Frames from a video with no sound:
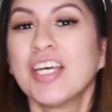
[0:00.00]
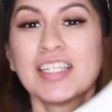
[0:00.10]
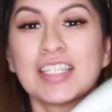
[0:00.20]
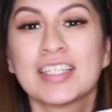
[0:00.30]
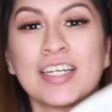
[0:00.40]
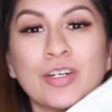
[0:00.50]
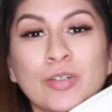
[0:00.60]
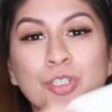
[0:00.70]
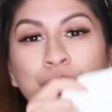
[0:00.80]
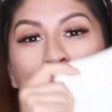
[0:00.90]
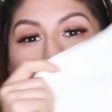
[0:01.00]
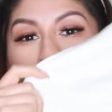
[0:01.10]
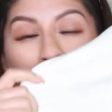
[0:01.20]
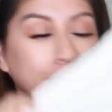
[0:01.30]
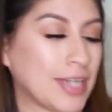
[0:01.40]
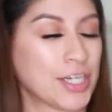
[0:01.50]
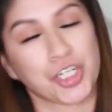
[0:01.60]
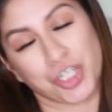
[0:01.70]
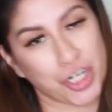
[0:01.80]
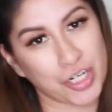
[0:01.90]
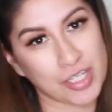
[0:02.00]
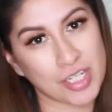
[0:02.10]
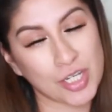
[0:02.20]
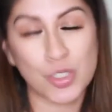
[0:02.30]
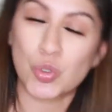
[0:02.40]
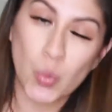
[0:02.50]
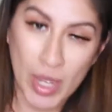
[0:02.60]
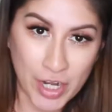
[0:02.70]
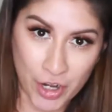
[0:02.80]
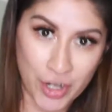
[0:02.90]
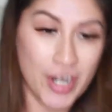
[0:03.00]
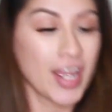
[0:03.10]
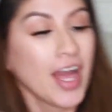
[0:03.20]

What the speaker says: this little shirt, not shirt, sweater